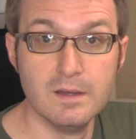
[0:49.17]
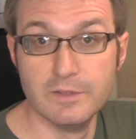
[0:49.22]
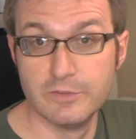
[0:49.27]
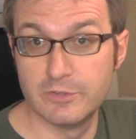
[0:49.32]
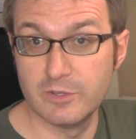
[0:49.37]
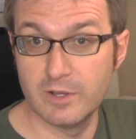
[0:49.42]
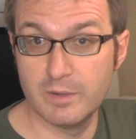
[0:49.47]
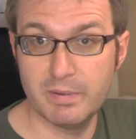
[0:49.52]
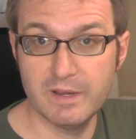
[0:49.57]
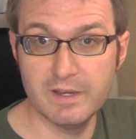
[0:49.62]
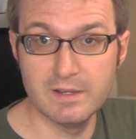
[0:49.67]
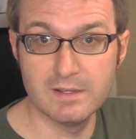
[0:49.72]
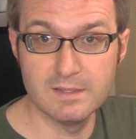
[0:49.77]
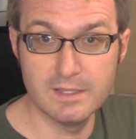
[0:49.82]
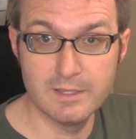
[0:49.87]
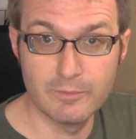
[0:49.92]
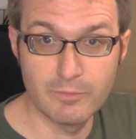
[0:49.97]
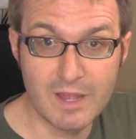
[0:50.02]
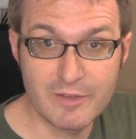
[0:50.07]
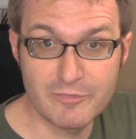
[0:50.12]
So
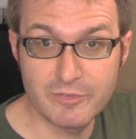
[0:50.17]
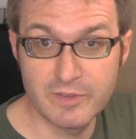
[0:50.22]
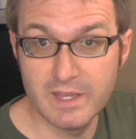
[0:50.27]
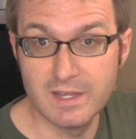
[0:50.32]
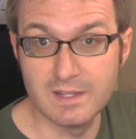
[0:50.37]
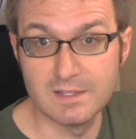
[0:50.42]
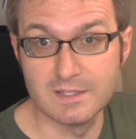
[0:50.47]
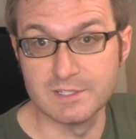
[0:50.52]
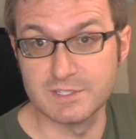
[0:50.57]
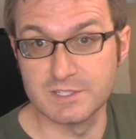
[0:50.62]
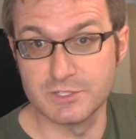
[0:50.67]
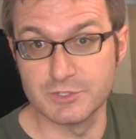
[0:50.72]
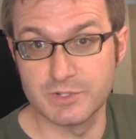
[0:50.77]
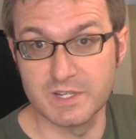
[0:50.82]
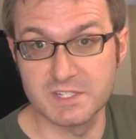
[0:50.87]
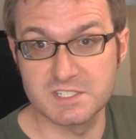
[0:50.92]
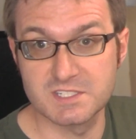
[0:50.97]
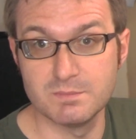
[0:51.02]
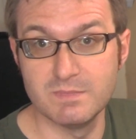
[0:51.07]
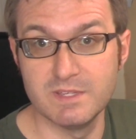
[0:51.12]
apparently Raphael has
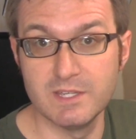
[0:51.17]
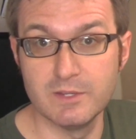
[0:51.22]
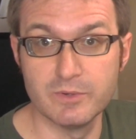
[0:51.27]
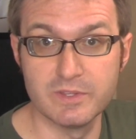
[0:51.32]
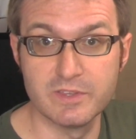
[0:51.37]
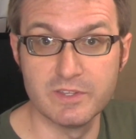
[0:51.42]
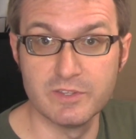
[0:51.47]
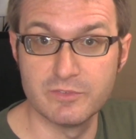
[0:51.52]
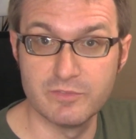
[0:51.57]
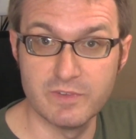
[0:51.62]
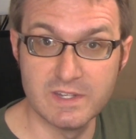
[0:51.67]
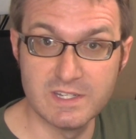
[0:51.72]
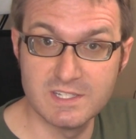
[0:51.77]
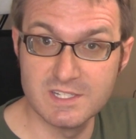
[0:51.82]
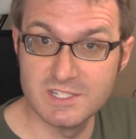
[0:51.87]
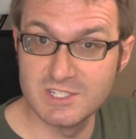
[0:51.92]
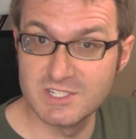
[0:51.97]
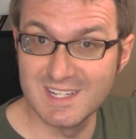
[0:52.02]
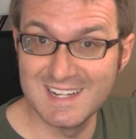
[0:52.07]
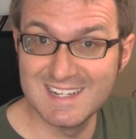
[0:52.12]
entrusted me with his
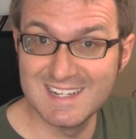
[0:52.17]
vintage